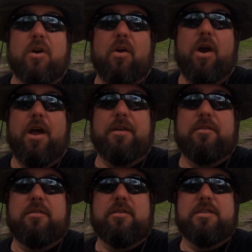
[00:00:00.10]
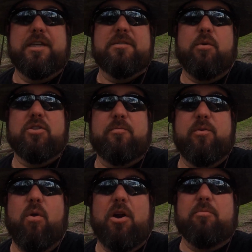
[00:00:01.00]
All right, this thing's supposed to be
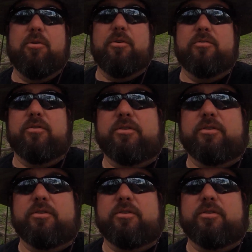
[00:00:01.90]
waterproof.